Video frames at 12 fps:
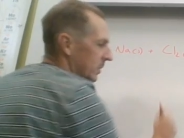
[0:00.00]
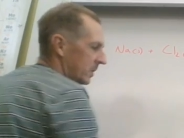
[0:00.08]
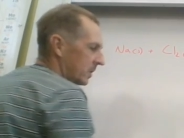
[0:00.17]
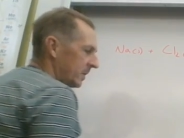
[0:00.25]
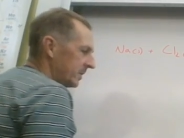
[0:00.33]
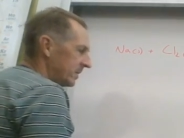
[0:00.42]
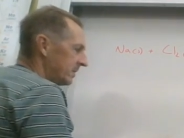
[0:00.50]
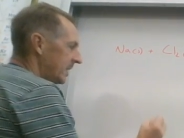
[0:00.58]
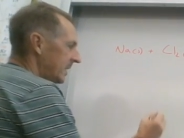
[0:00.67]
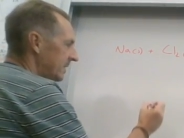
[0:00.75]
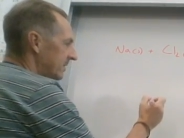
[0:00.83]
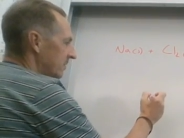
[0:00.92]
are called the
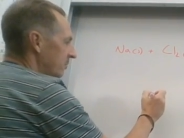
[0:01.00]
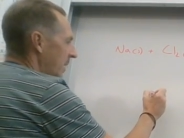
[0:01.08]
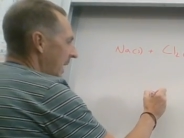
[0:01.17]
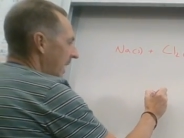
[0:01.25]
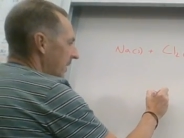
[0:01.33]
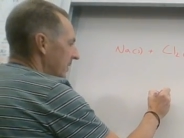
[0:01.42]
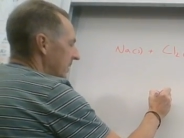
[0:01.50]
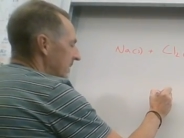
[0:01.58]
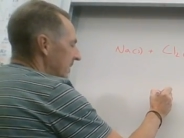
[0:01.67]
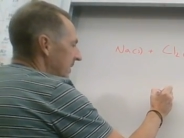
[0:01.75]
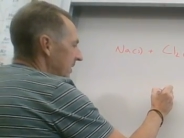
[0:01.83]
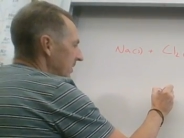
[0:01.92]
states of matter.
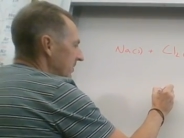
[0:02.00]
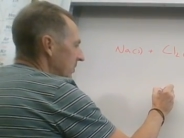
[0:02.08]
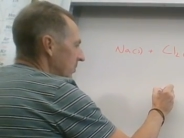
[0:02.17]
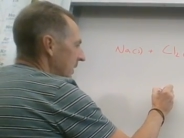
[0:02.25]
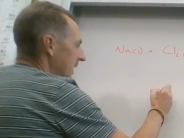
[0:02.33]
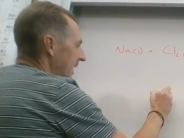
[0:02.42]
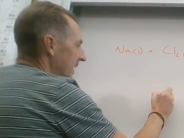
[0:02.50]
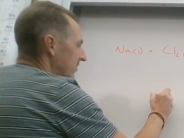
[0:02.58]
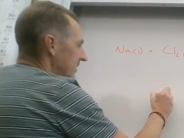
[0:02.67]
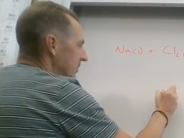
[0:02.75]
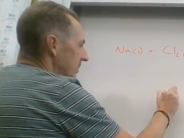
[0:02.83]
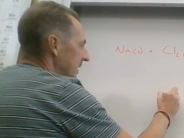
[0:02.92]
So we can have
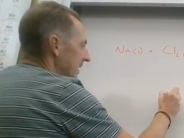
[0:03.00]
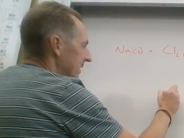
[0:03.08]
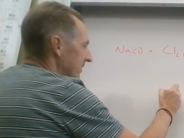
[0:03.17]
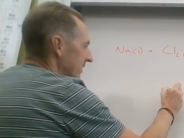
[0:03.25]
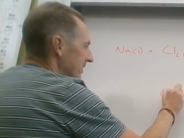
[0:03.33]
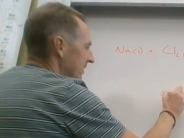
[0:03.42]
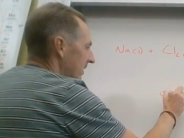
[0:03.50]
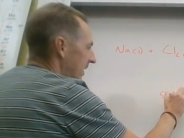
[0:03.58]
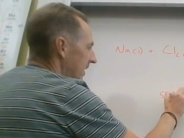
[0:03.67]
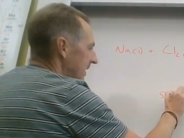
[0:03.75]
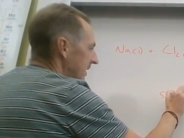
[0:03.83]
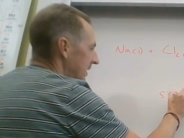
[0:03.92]
something that is a
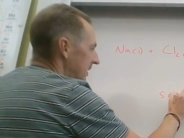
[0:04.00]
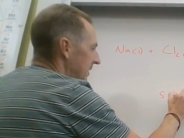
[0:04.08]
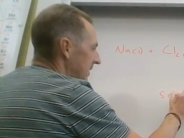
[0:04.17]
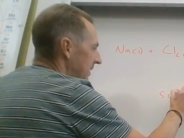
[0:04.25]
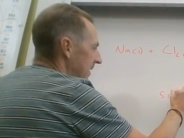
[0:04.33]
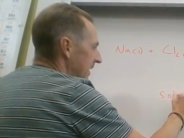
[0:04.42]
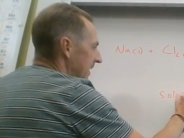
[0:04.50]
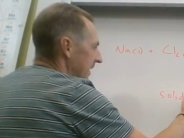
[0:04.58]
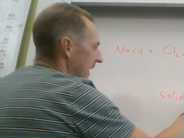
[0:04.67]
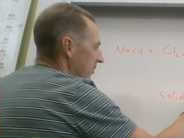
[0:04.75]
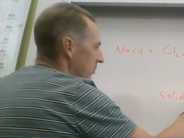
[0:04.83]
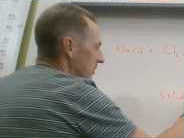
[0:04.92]
solid, and
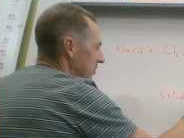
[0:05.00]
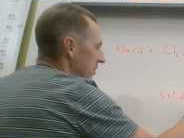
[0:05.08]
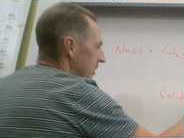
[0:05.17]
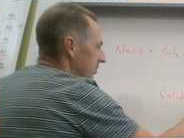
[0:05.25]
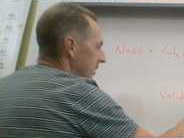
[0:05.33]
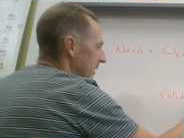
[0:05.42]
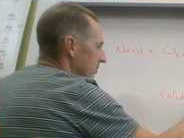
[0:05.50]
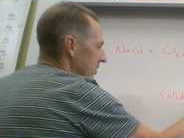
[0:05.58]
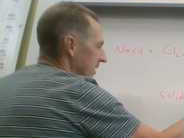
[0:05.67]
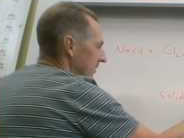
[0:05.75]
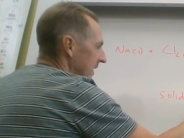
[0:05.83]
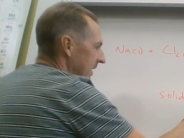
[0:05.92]
that will be
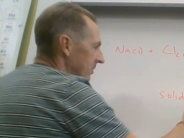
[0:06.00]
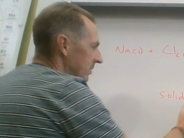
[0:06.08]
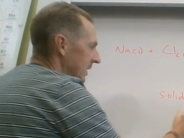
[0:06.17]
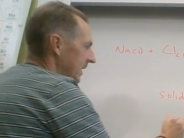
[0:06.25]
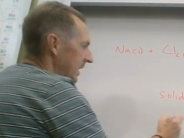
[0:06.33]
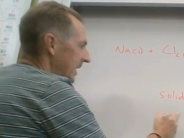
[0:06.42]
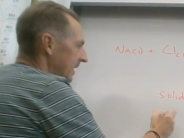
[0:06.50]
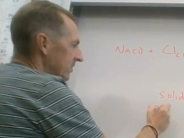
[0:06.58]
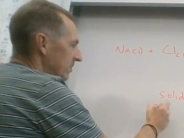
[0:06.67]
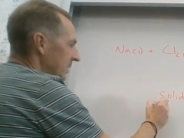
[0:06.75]
abbreviated with an S.